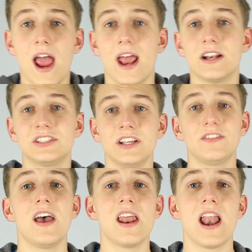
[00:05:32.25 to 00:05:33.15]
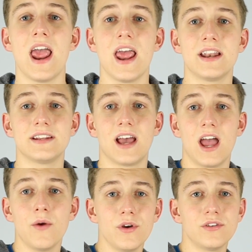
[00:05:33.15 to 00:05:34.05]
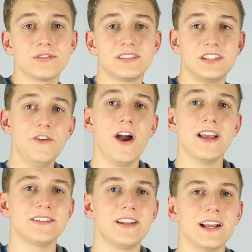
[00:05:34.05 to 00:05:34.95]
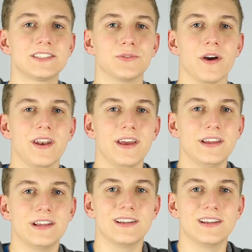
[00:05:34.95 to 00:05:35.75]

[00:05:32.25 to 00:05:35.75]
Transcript: And just hit that, and I will see you guys in the next one.